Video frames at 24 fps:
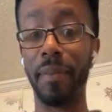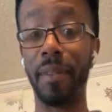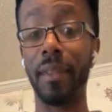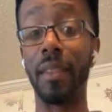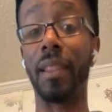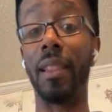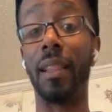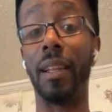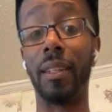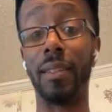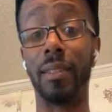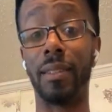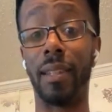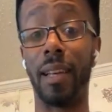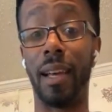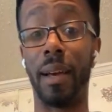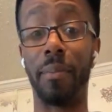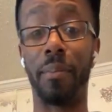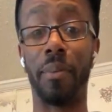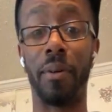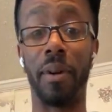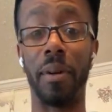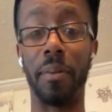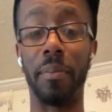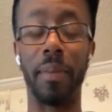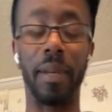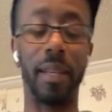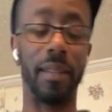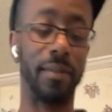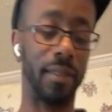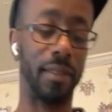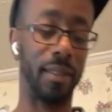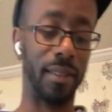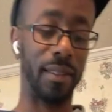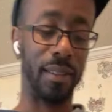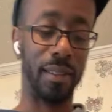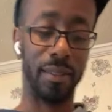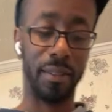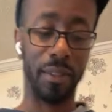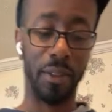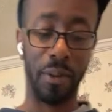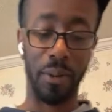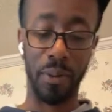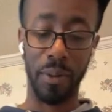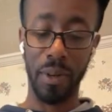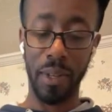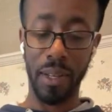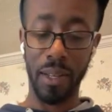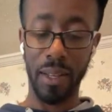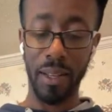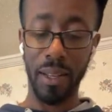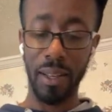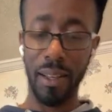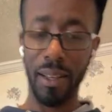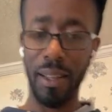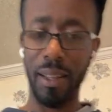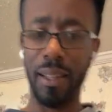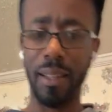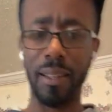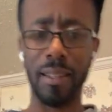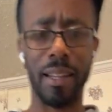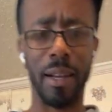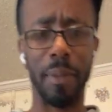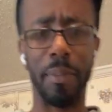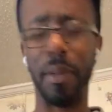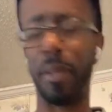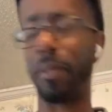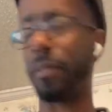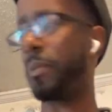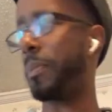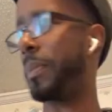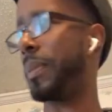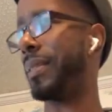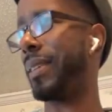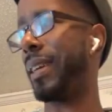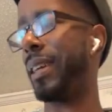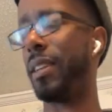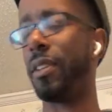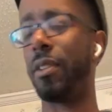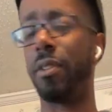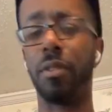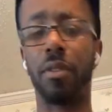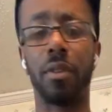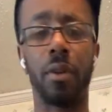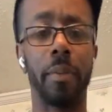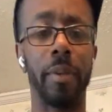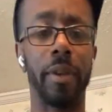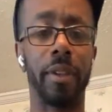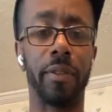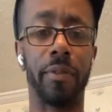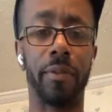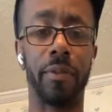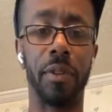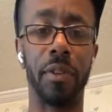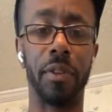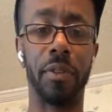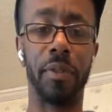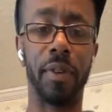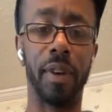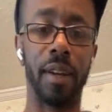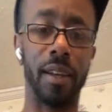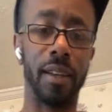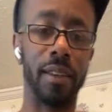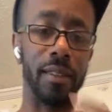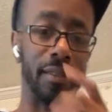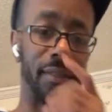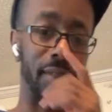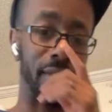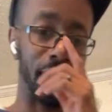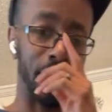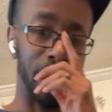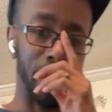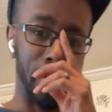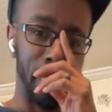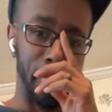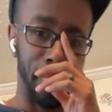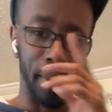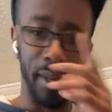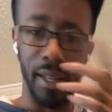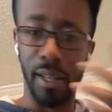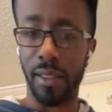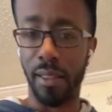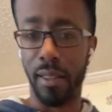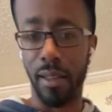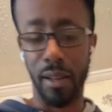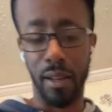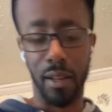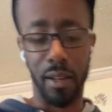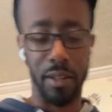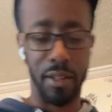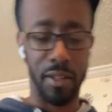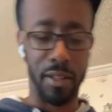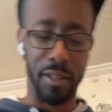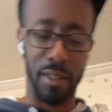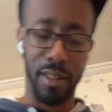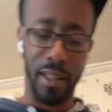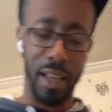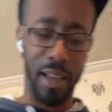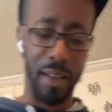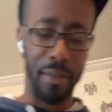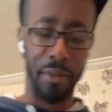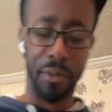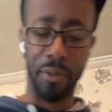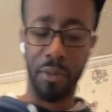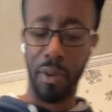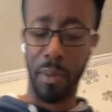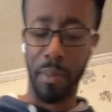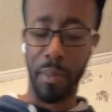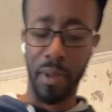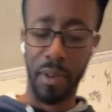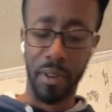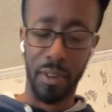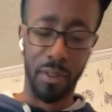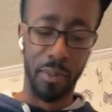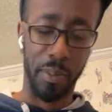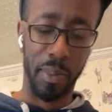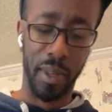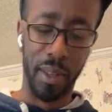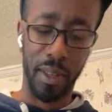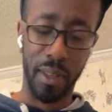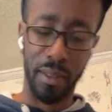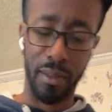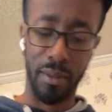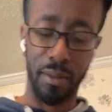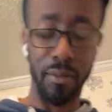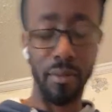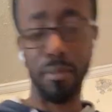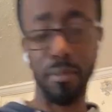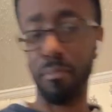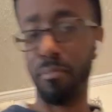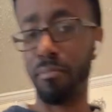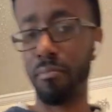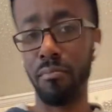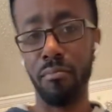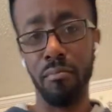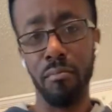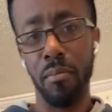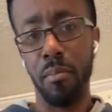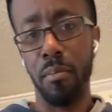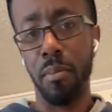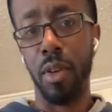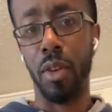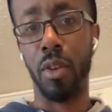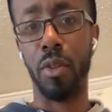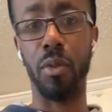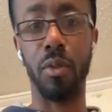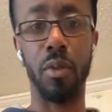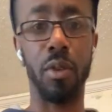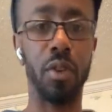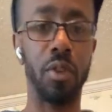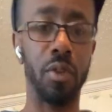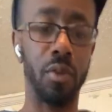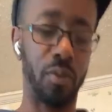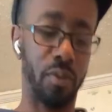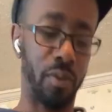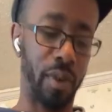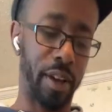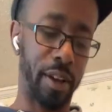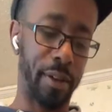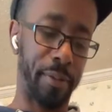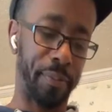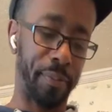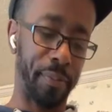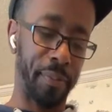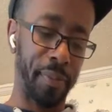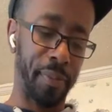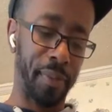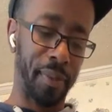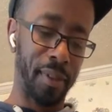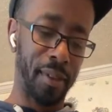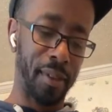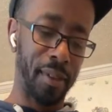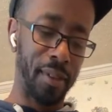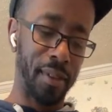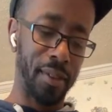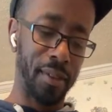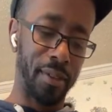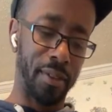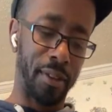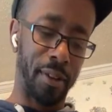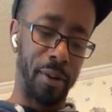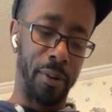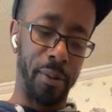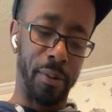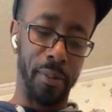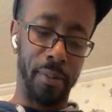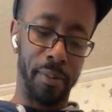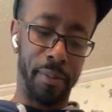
lunchtime prep basically. So chopping up some potatoes, gonna make some French fries. I thought I'd just live stream it just because it'd be cool to do, right? So